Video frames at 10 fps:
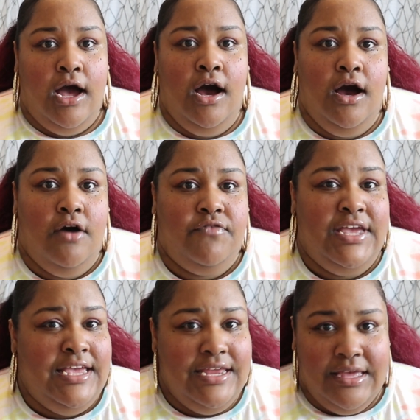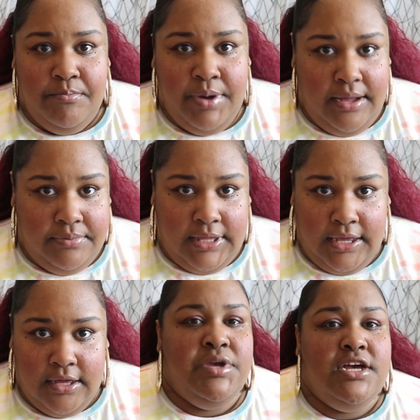of eating in
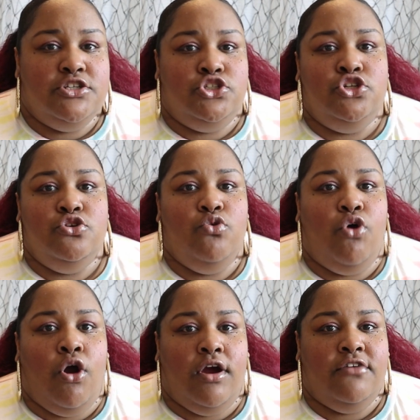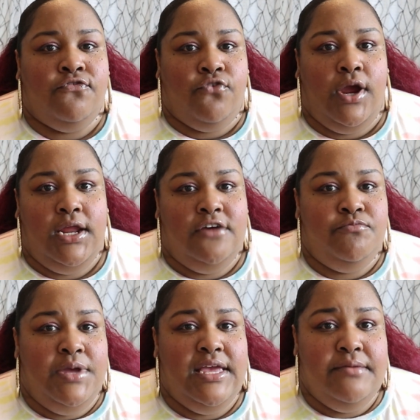public because you are afraid of
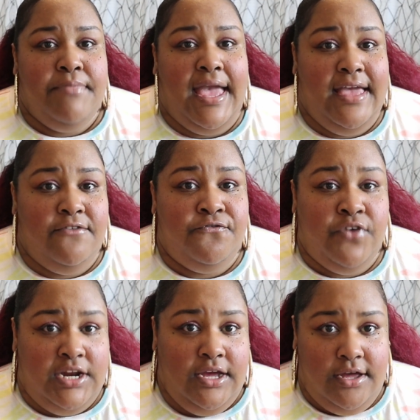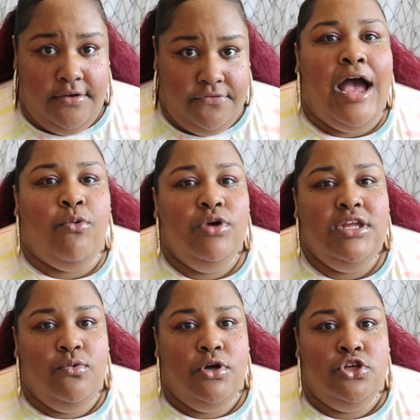being made fun of, I
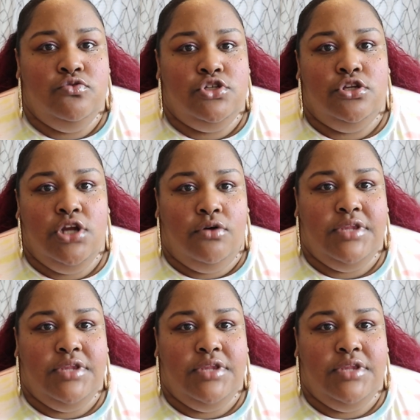really want you to know